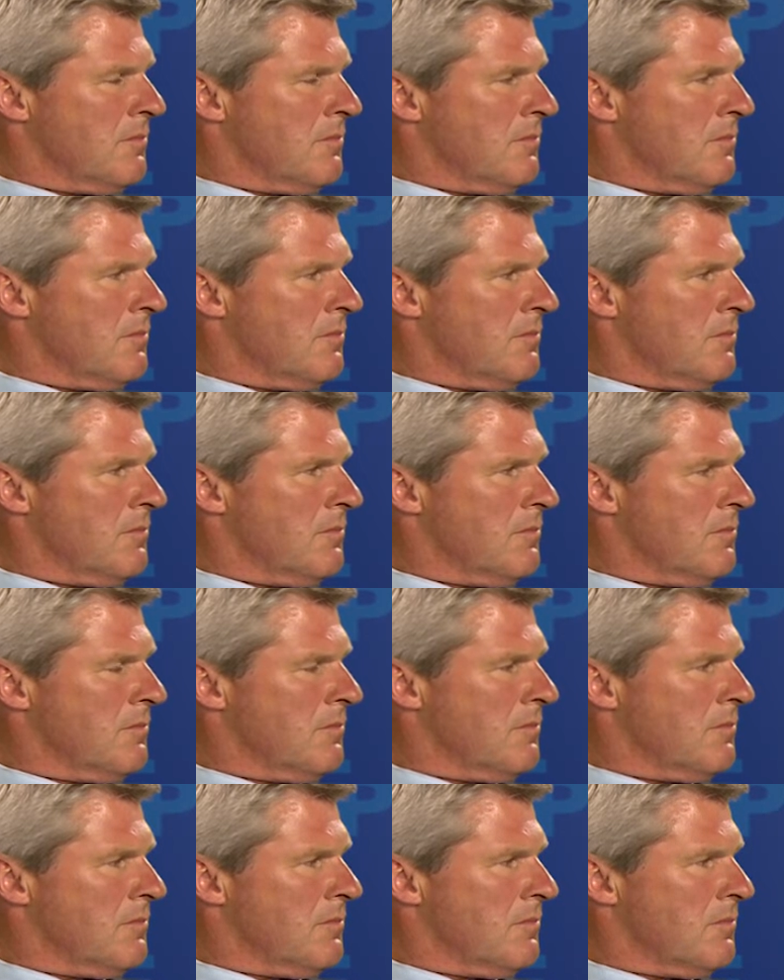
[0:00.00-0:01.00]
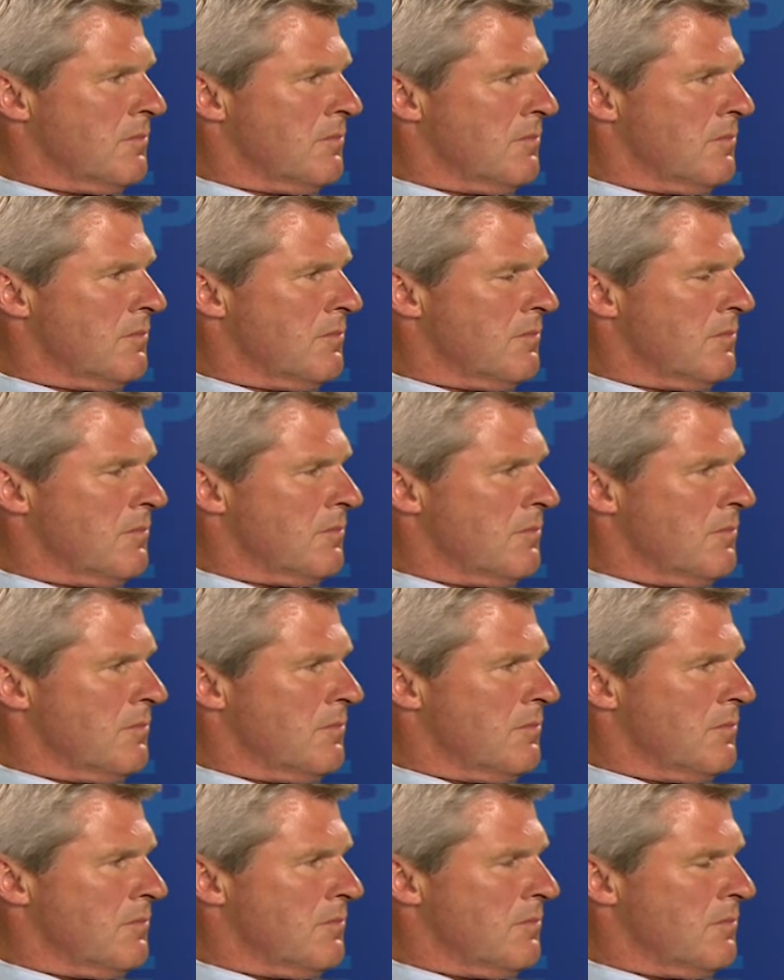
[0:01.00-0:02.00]

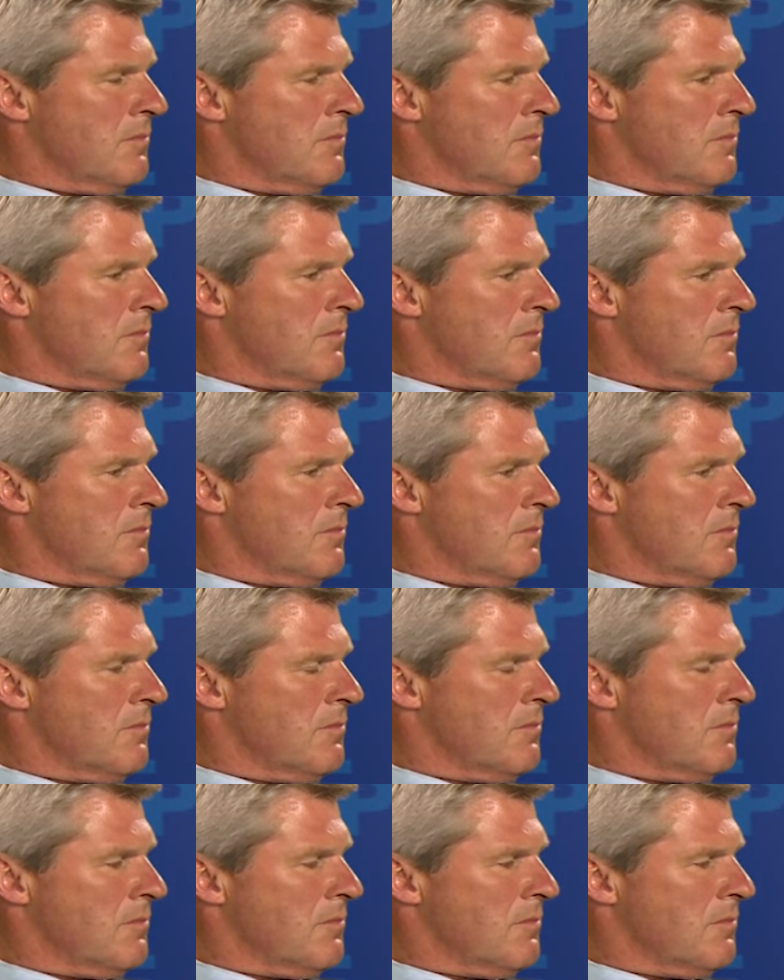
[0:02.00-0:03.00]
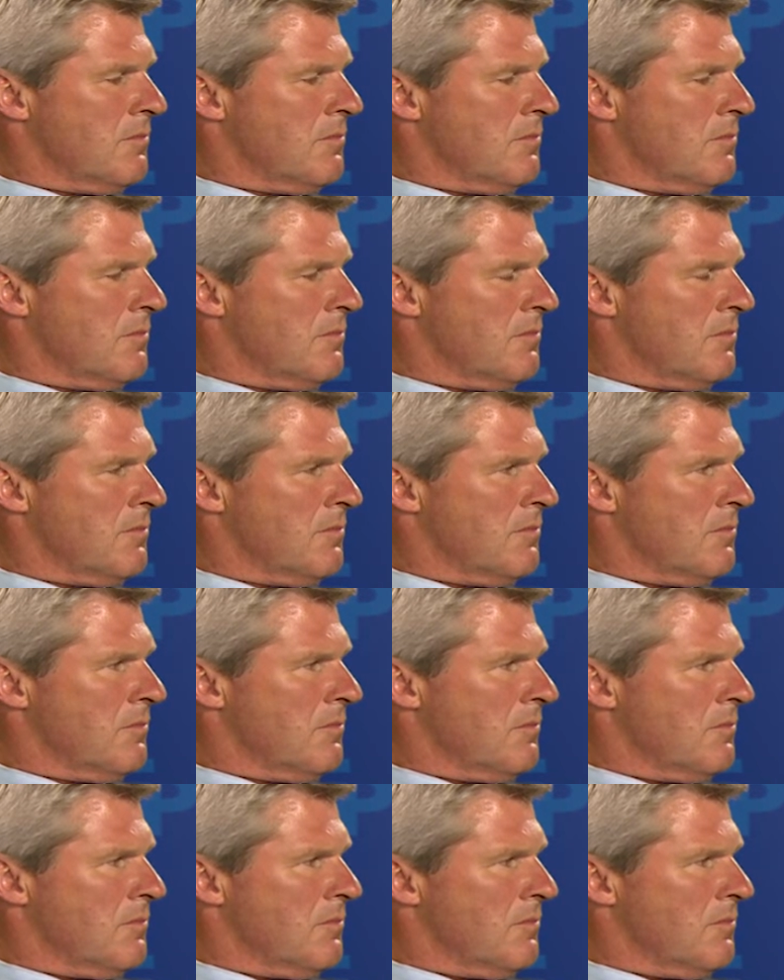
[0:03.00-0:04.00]

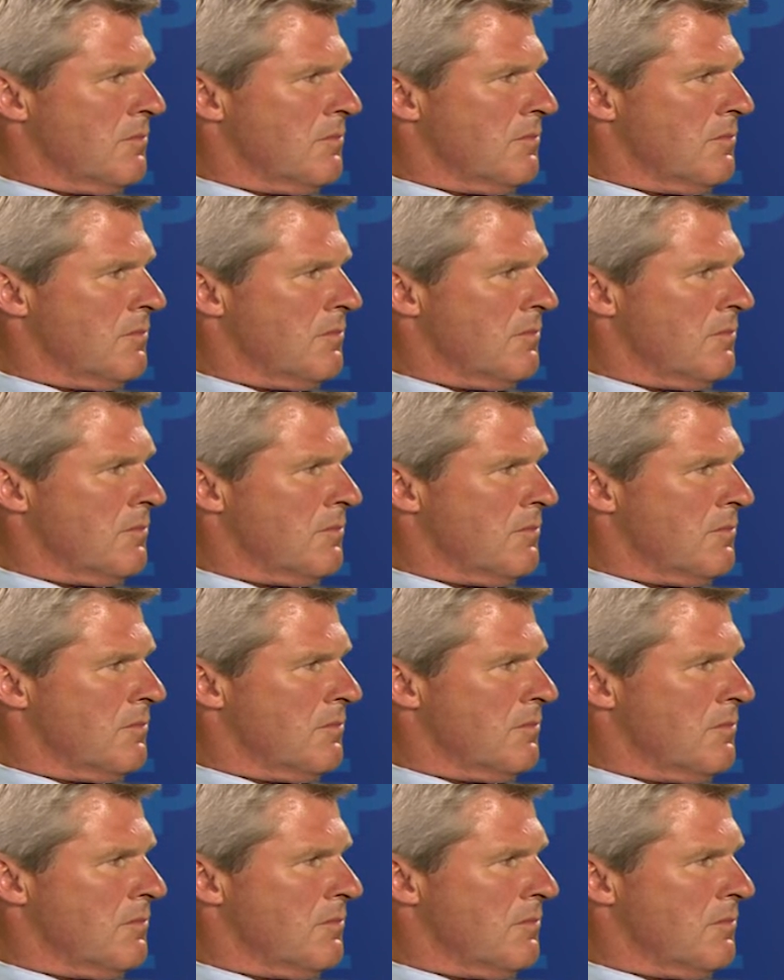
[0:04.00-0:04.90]
(silent)